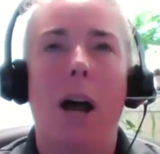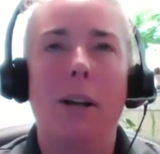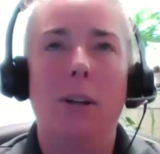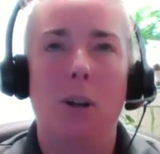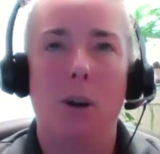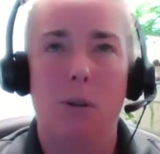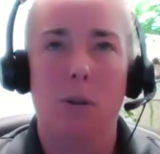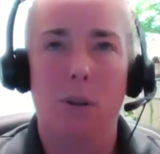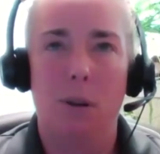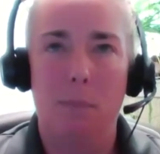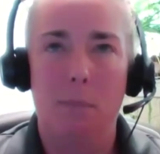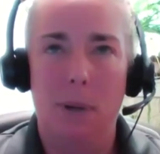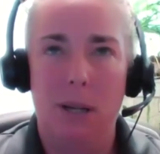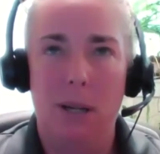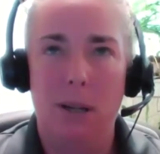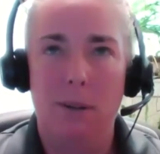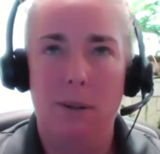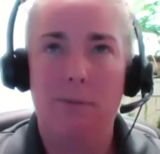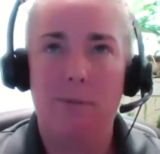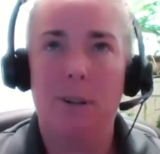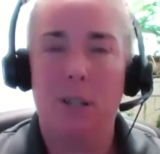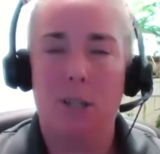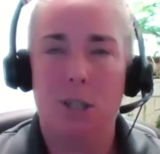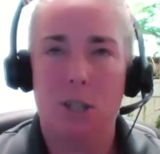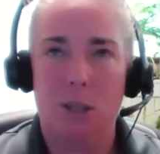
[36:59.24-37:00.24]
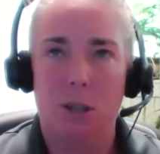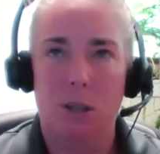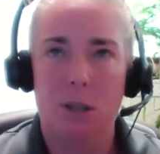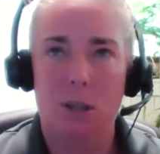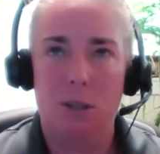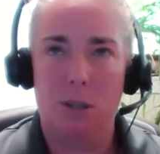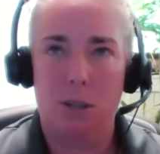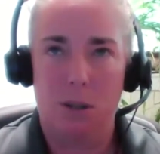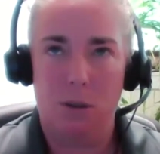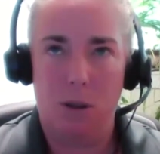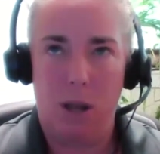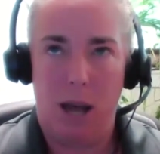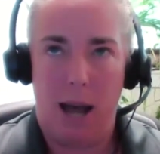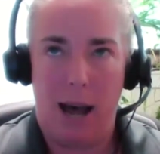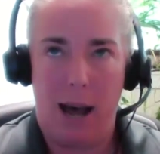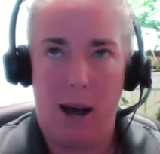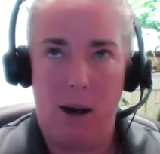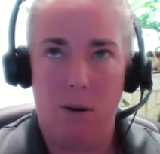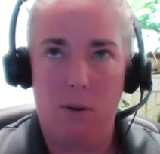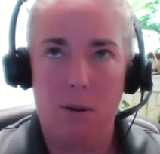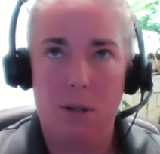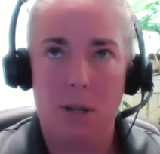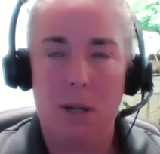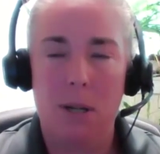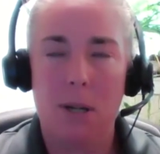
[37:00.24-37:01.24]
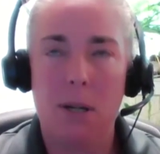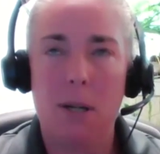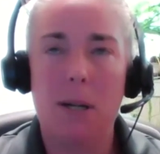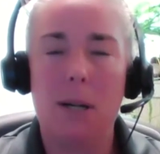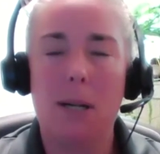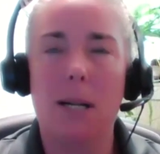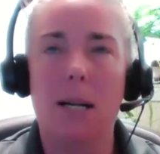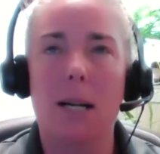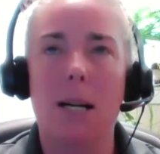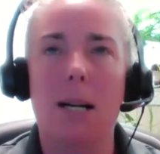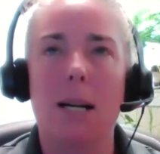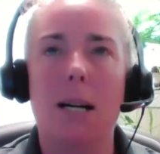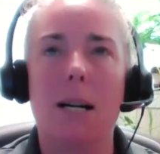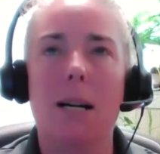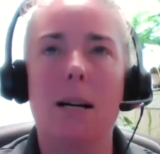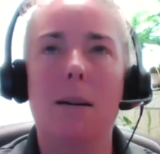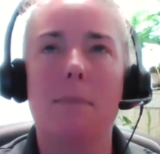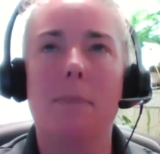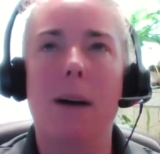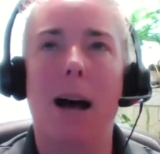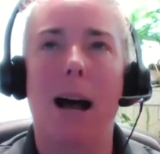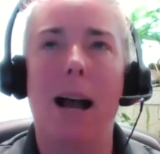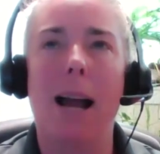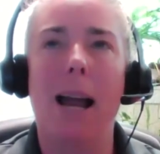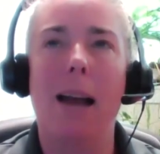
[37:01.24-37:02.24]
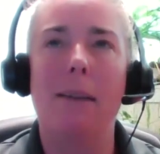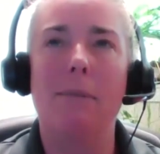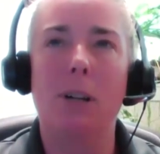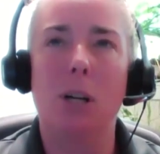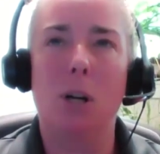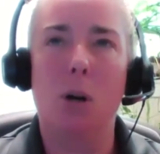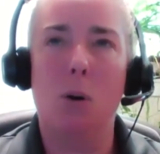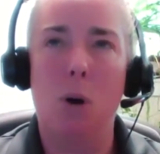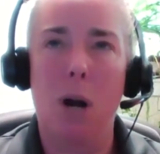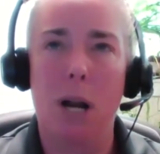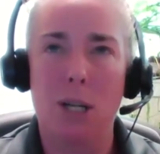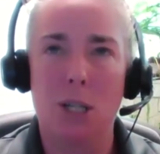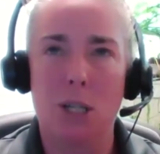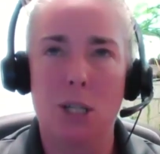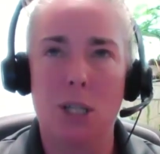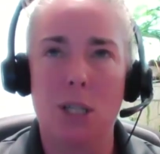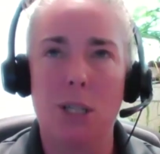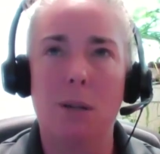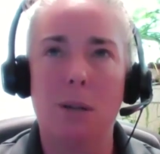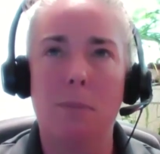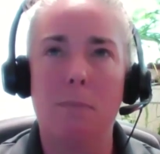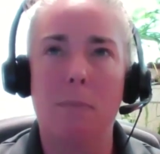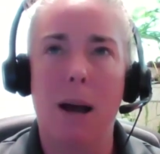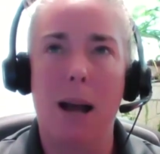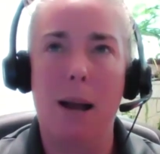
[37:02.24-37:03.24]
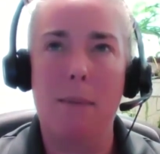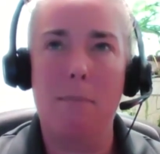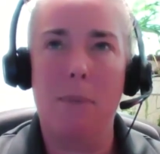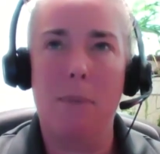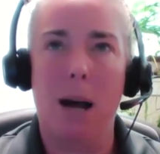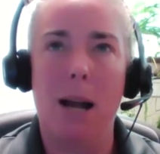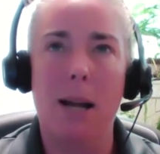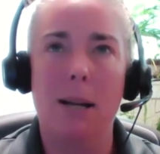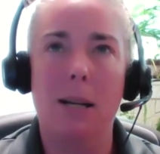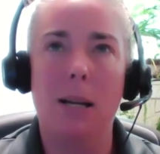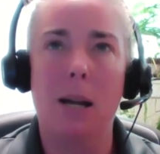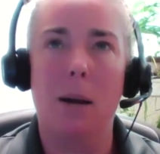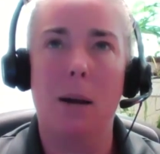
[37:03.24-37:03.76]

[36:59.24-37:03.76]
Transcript: I know the mini fridge is allowed. I have a question in my mind